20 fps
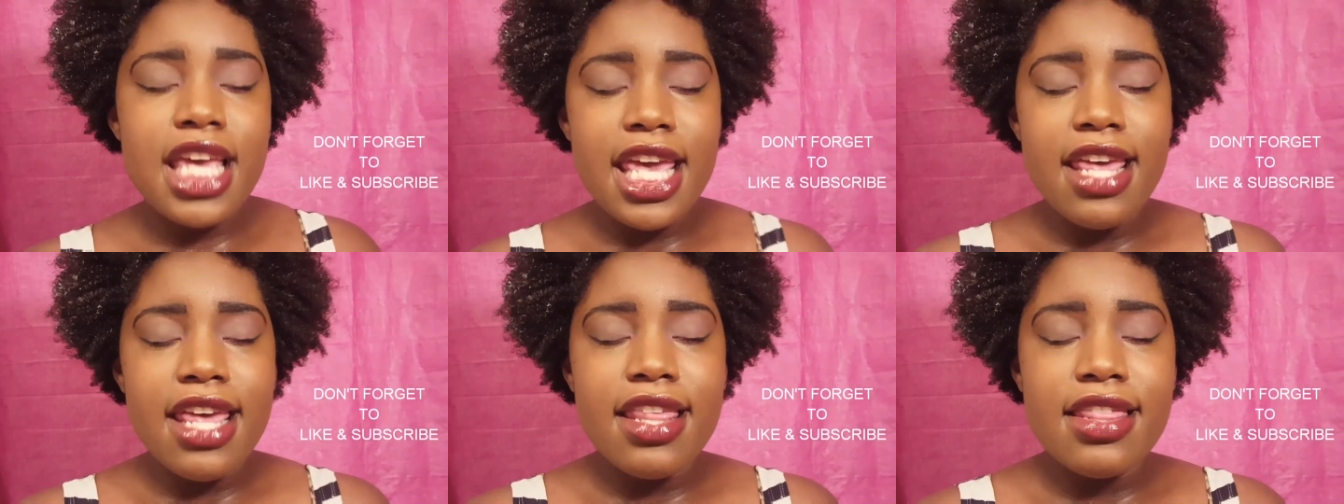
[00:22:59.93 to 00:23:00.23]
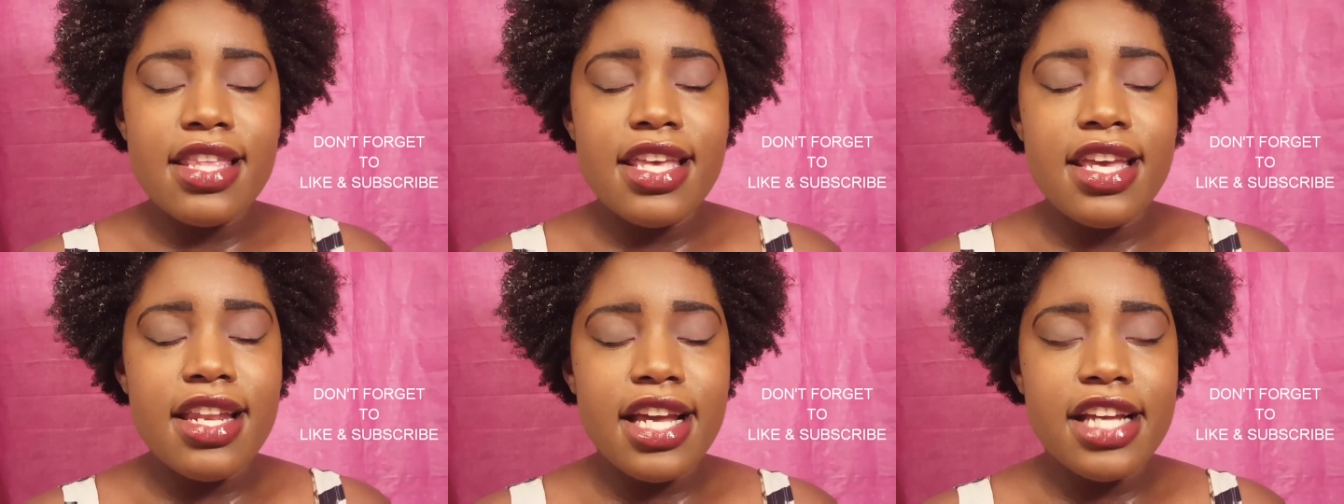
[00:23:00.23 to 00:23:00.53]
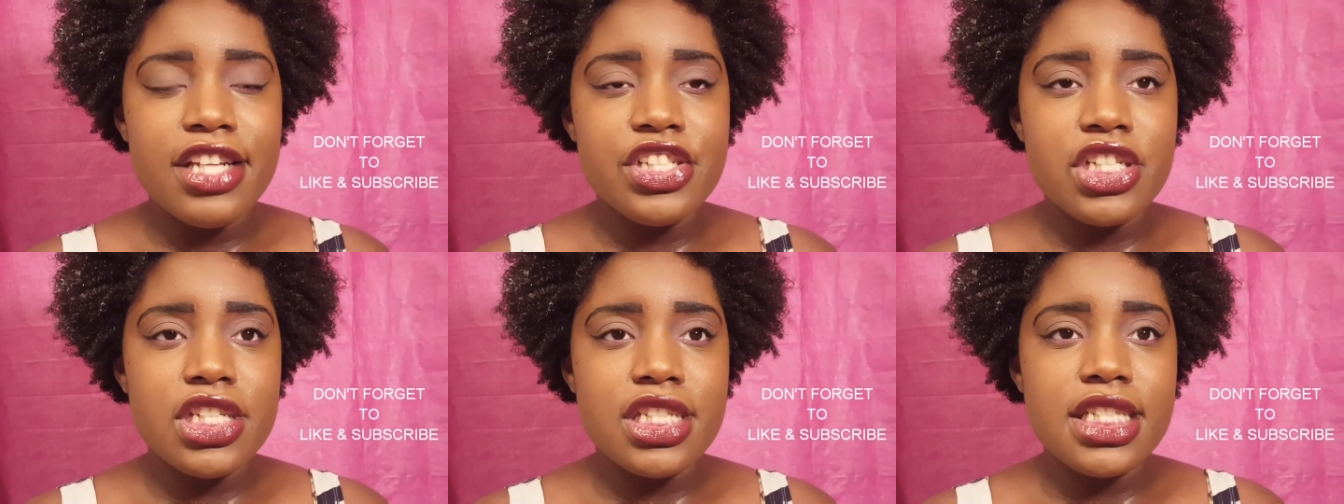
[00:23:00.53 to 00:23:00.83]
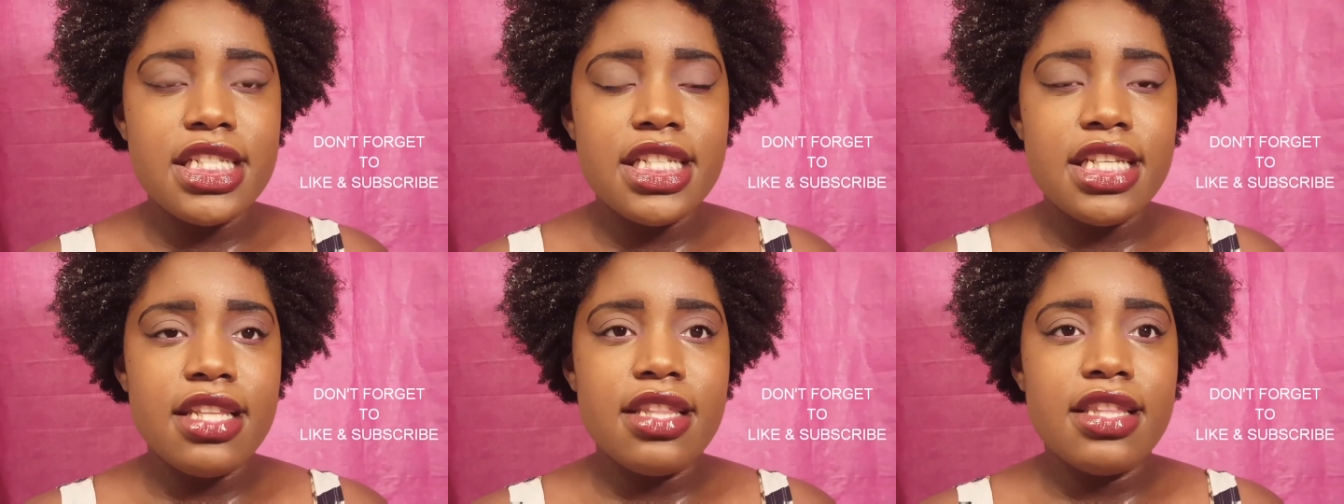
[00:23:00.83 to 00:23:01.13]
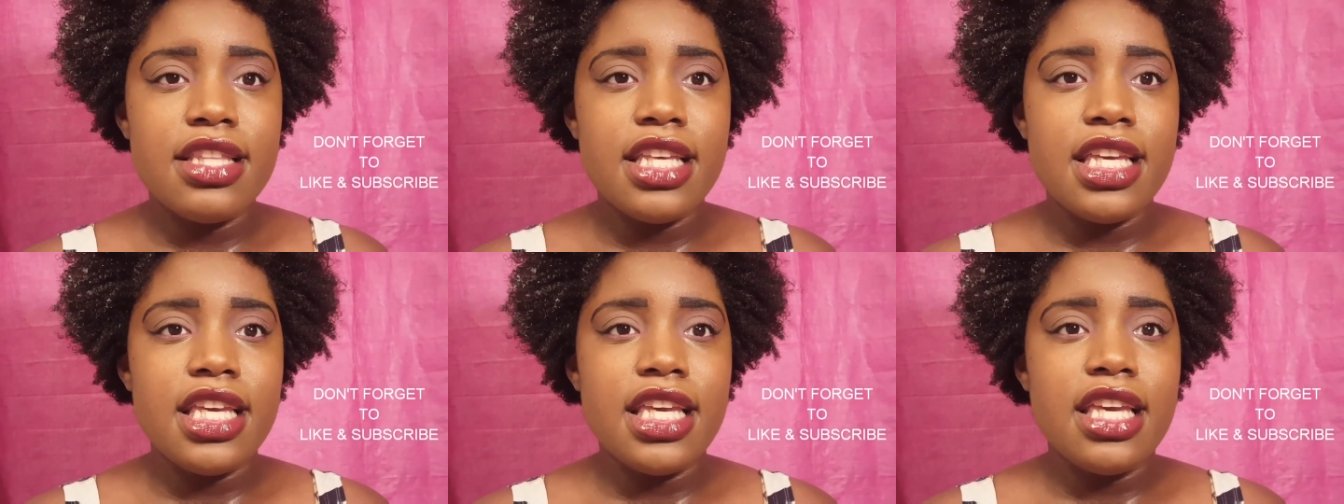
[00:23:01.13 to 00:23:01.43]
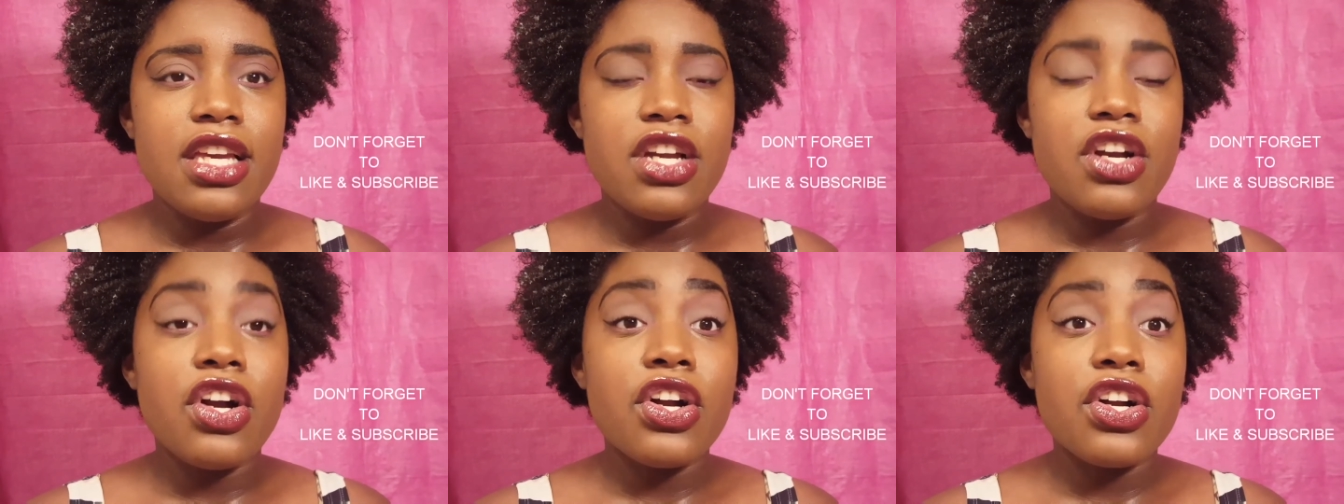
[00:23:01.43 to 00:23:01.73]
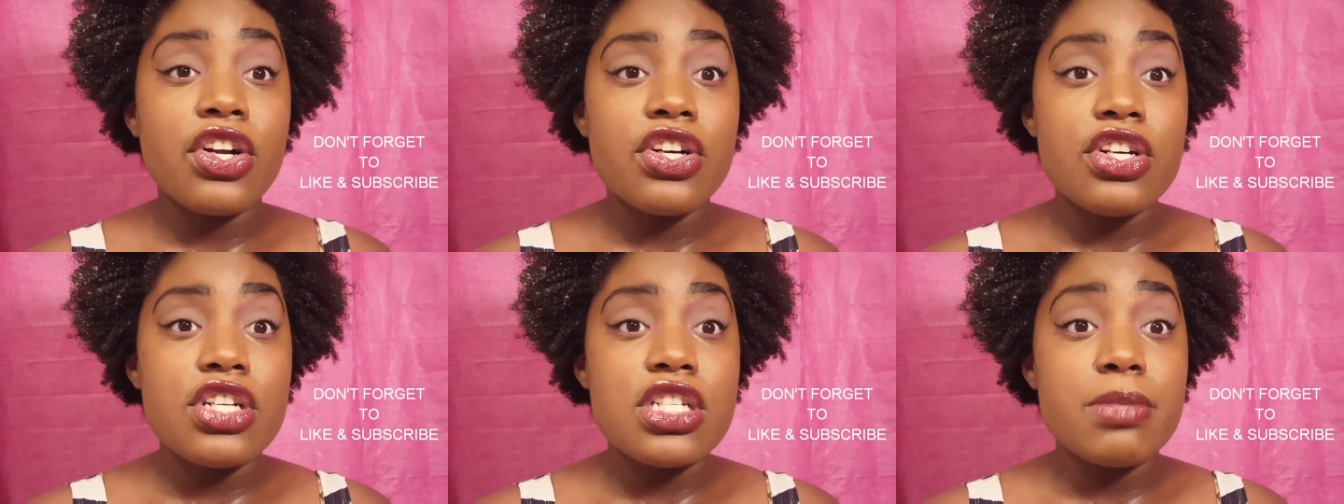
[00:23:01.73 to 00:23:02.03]
And then I just did the
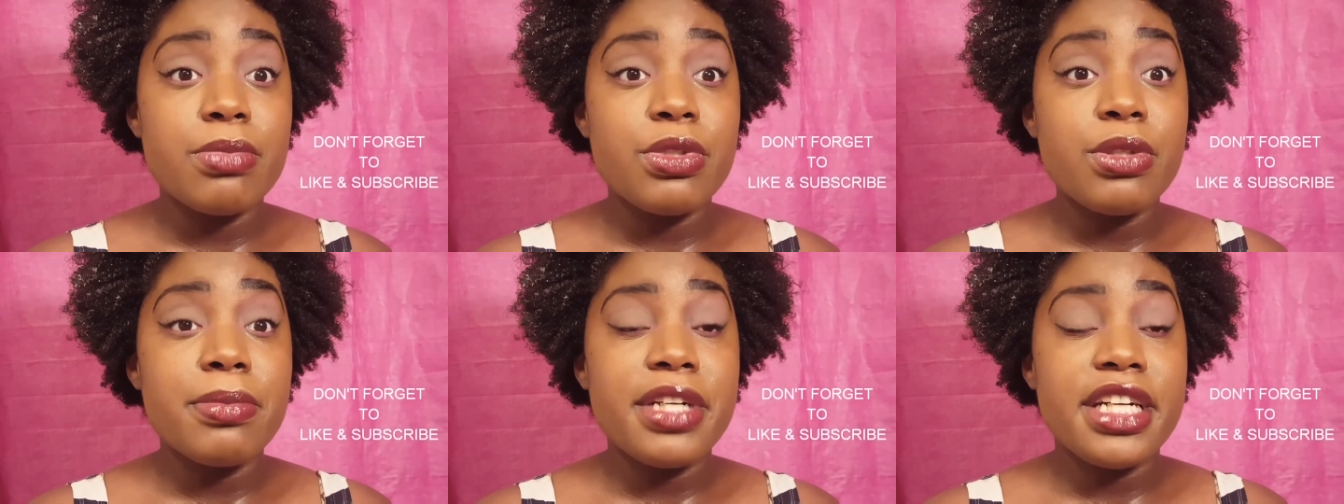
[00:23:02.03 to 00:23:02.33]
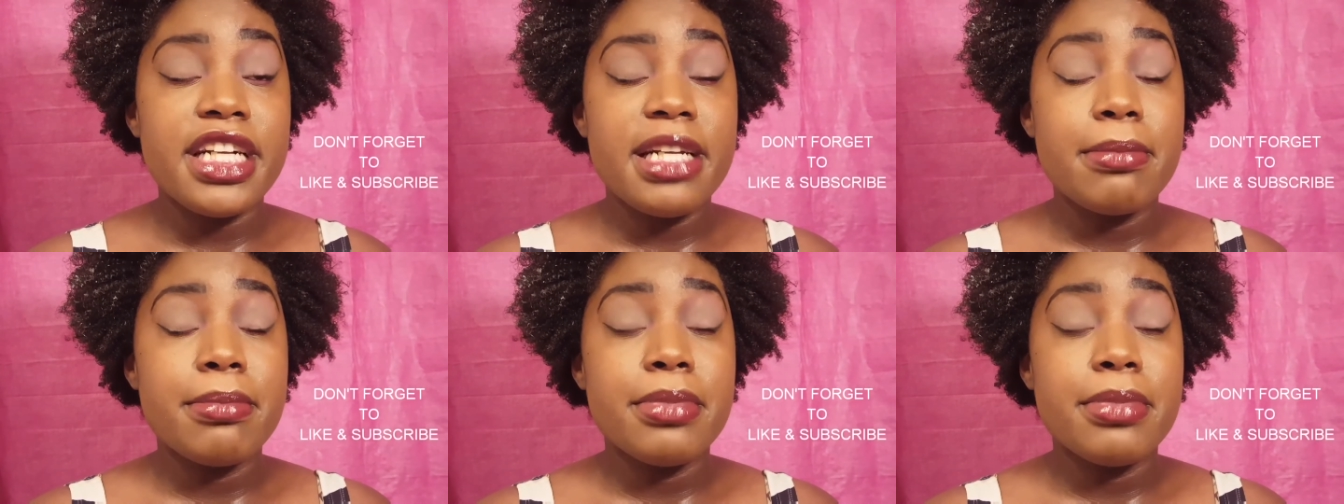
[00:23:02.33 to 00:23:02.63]
Curls Blueberry